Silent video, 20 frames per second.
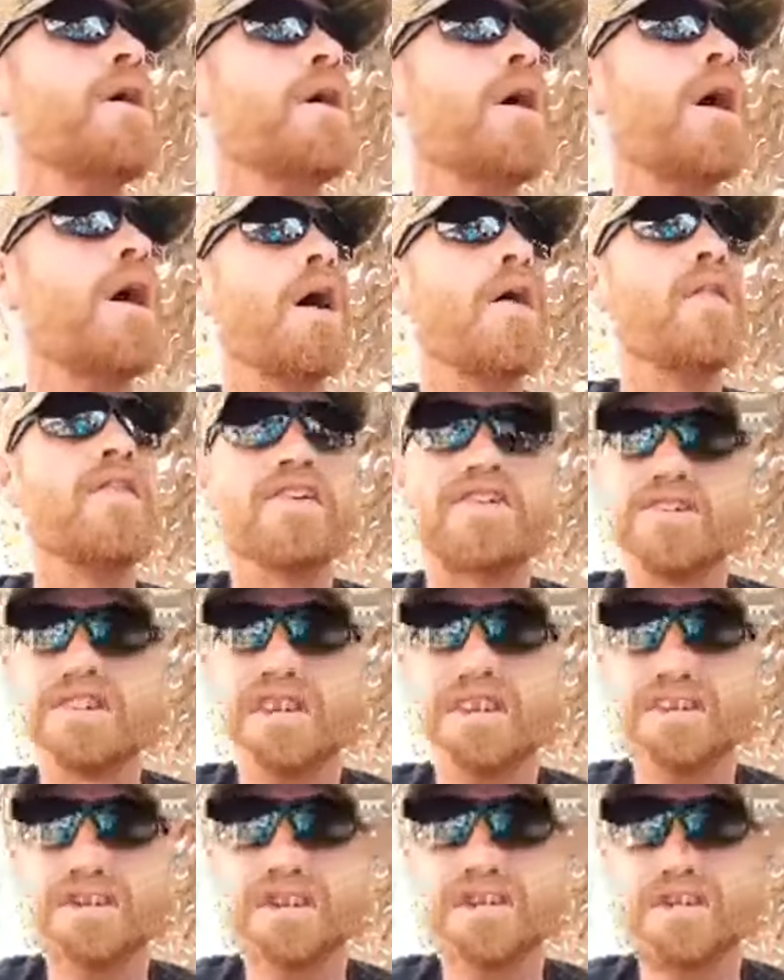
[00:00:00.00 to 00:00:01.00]
Uh, the
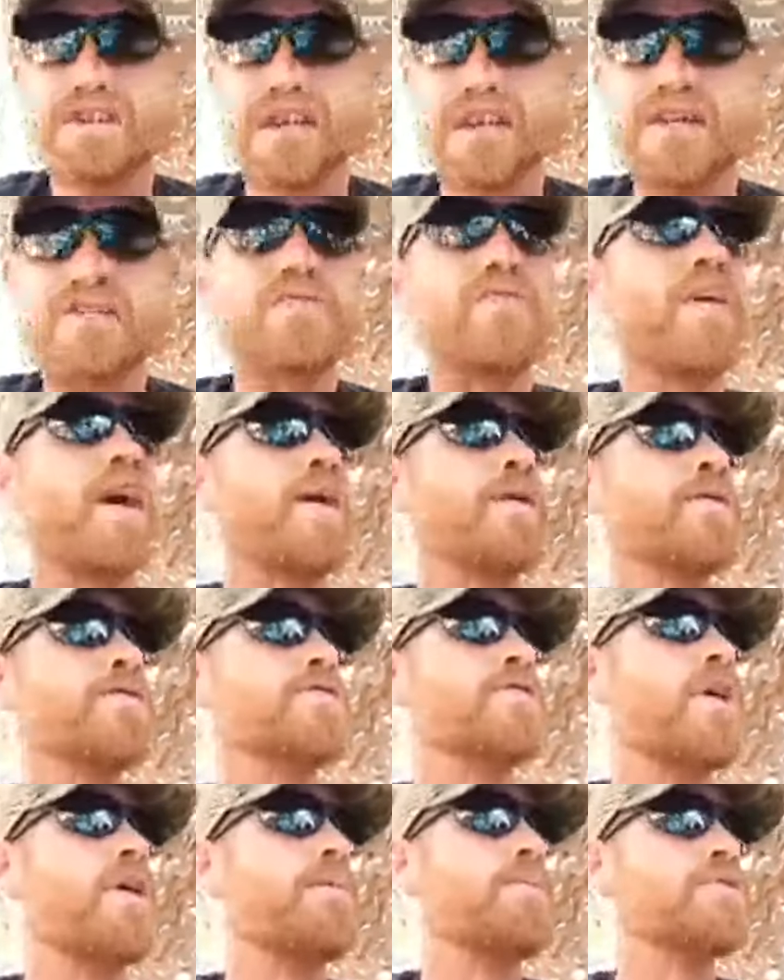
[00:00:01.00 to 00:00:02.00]
Citizens Against
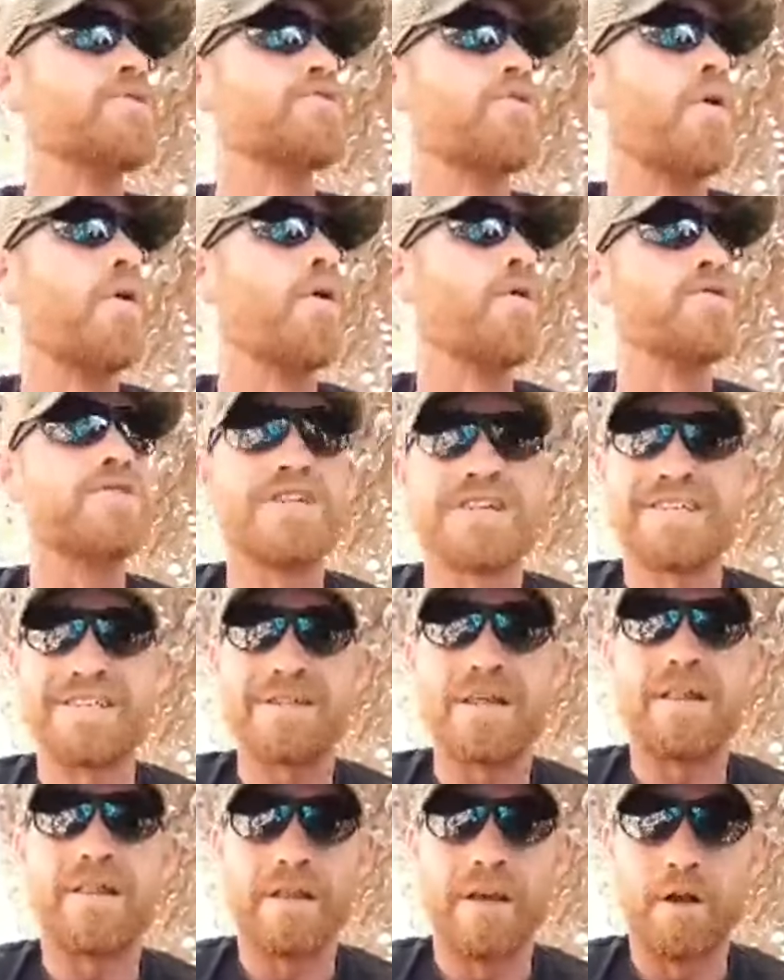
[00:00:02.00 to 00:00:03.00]
Veterans on Patrol
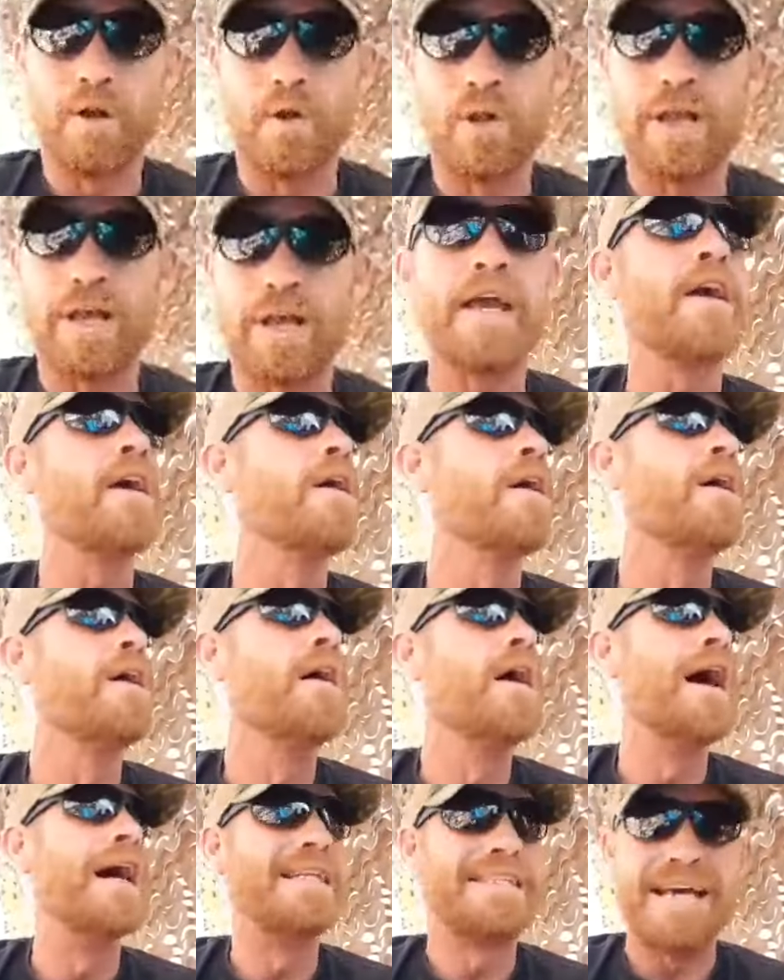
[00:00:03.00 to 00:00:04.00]
just literally
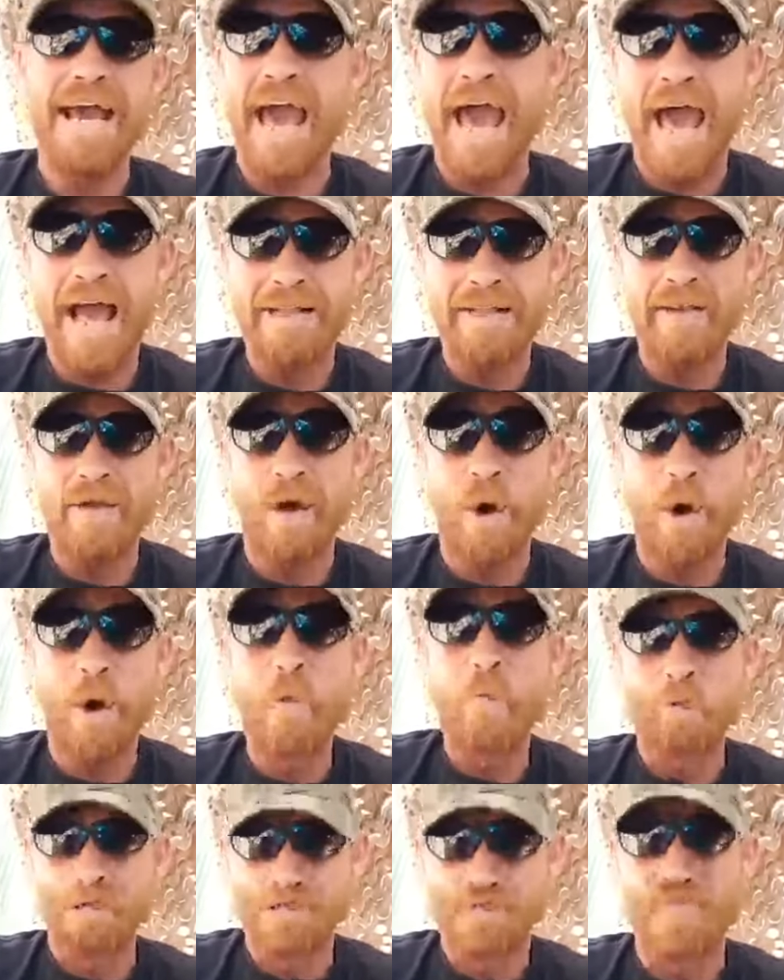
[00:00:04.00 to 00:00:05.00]
attacked
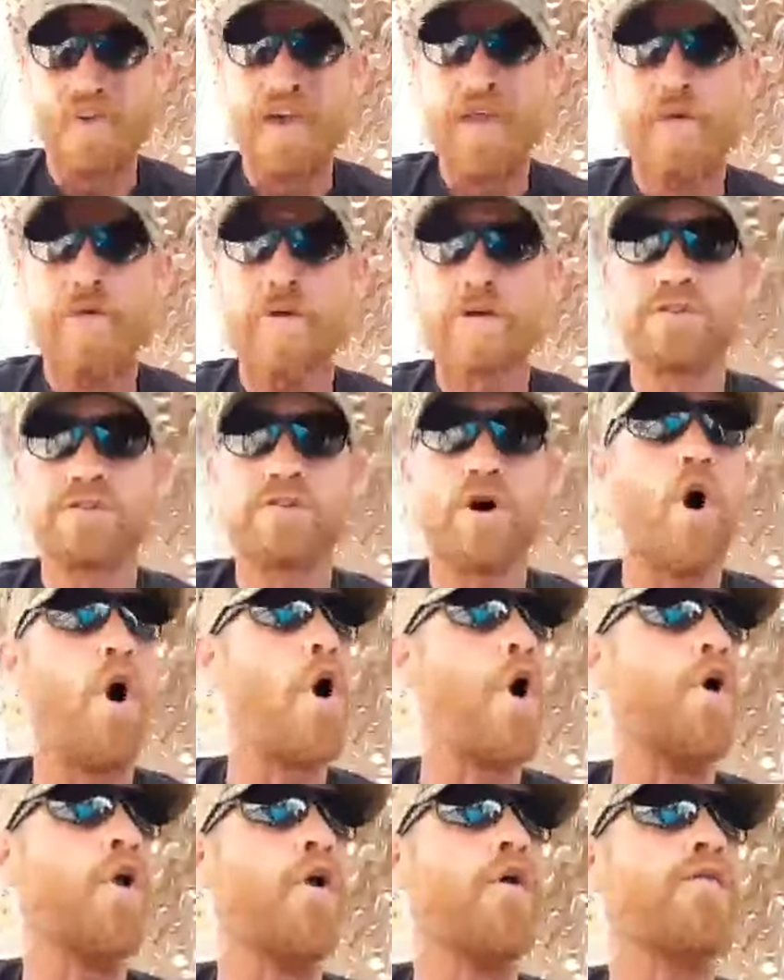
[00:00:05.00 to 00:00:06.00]
homeless veterans
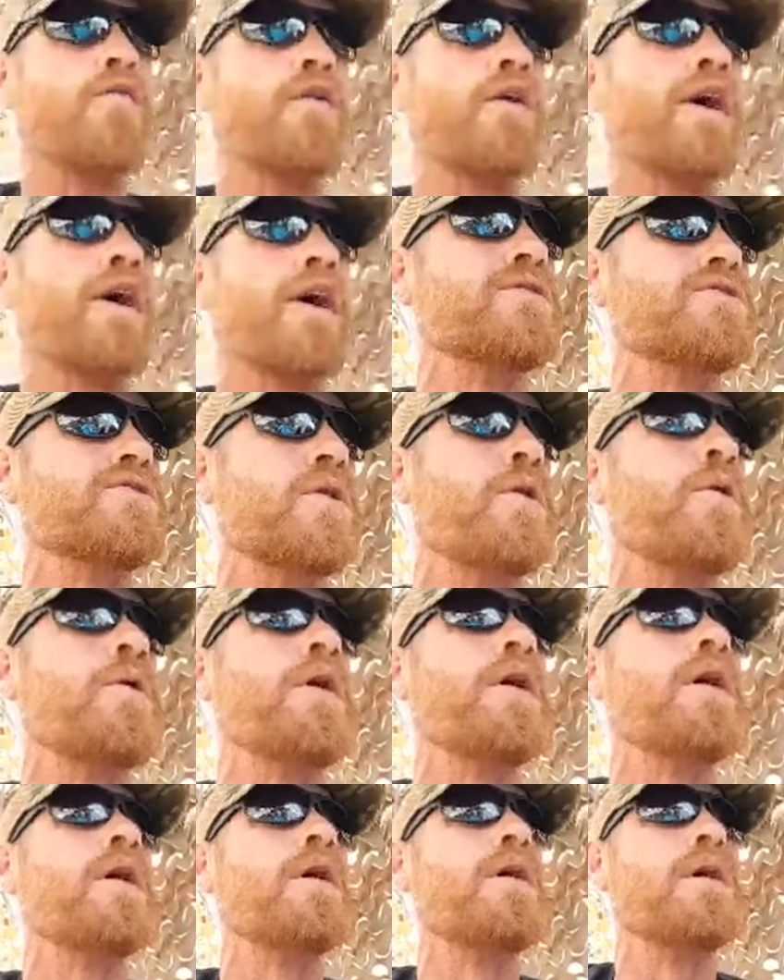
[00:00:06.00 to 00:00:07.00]
all over
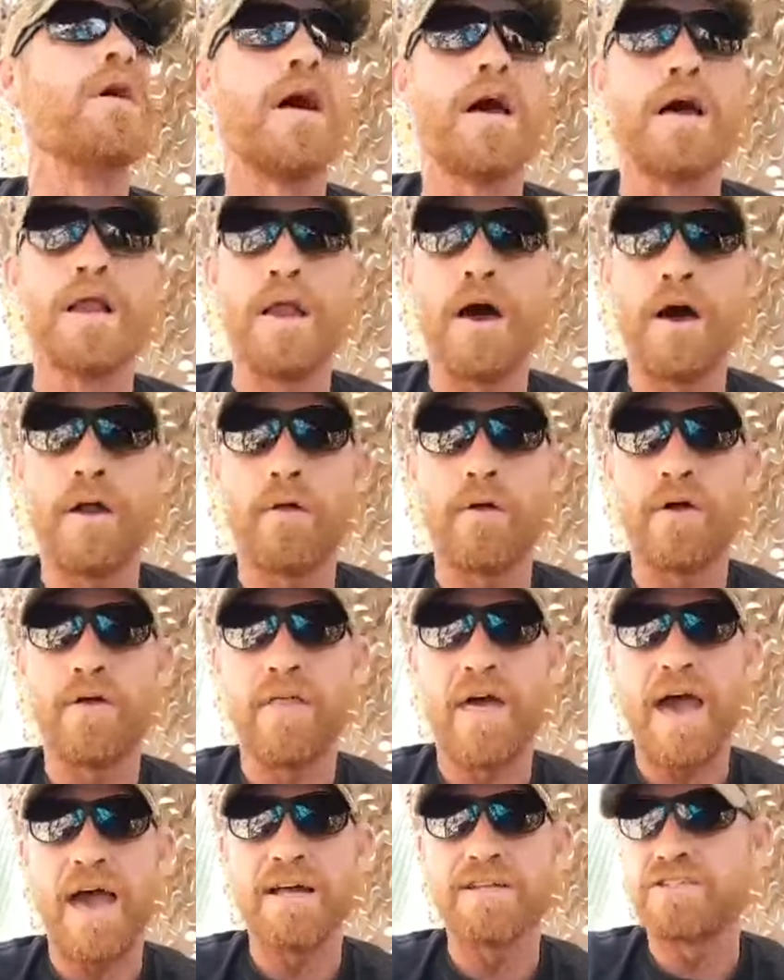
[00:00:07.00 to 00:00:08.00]
Arizona, and not only
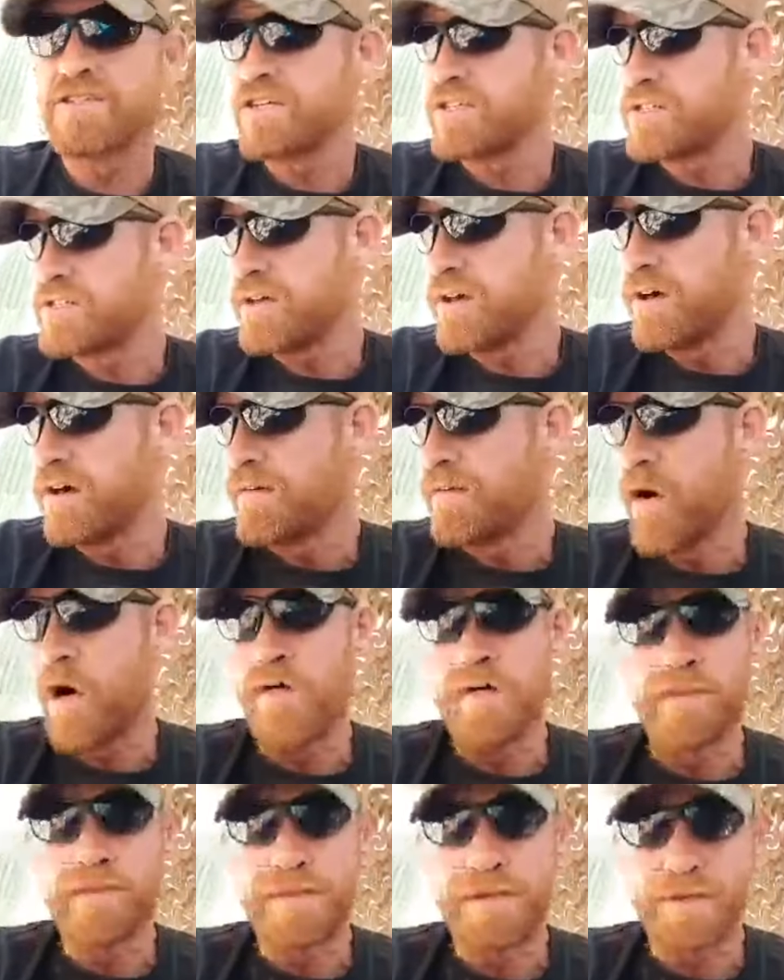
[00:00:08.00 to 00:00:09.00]
that, just uh,
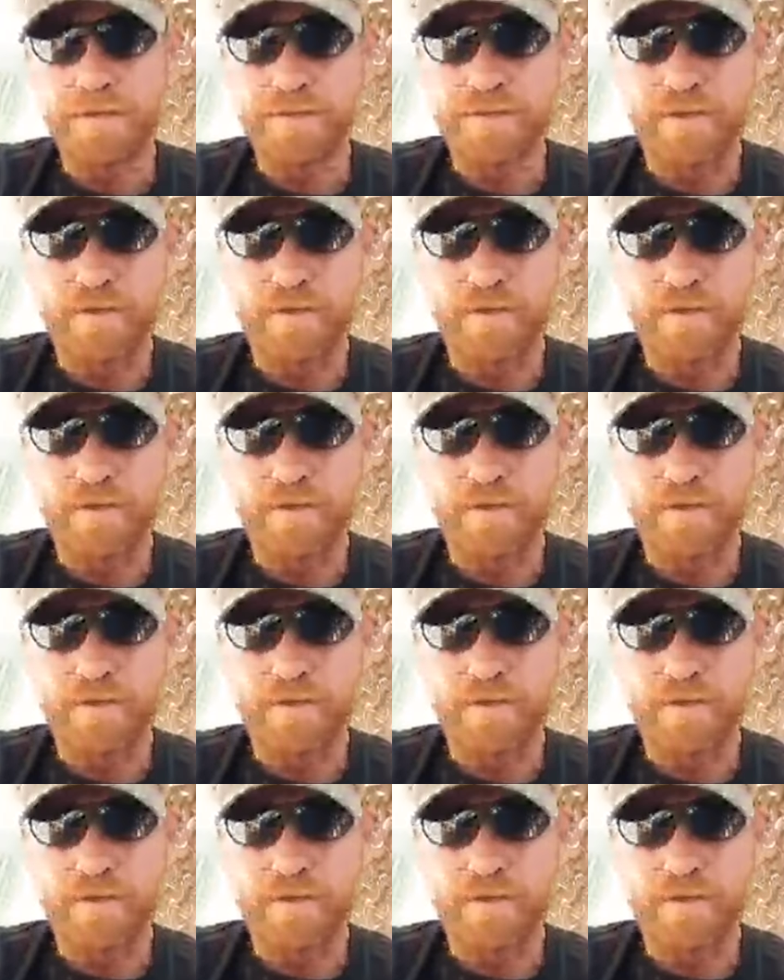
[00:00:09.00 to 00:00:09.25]
volunteers